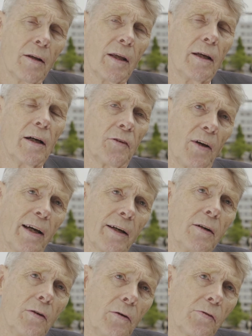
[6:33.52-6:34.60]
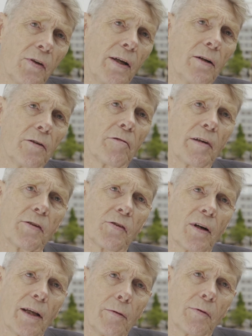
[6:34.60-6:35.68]
The attack in New Zealand
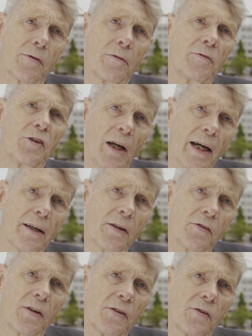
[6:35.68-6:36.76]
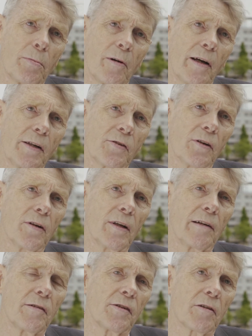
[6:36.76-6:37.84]
recently was of jihadist inspiration.
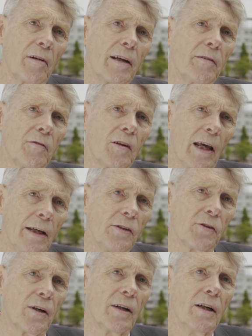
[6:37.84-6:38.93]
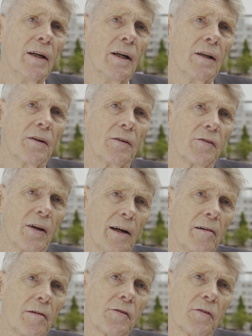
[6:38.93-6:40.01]
There is a great danger that
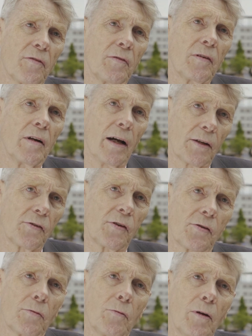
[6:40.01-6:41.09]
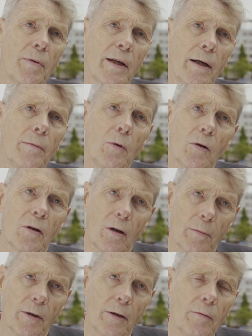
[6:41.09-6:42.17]
terrorist Nazism will become more
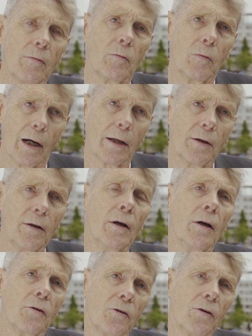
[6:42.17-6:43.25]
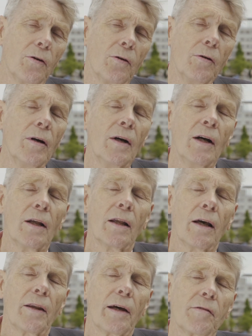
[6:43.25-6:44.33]
common, one. Two,
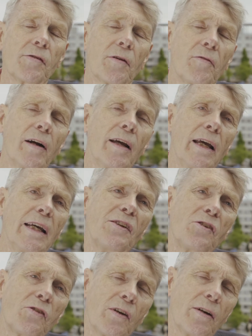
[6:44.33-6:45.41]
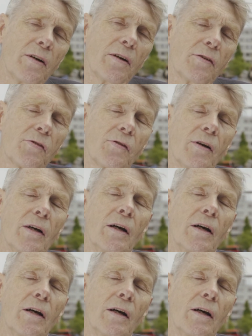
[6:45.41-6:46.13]
there is a very insidious,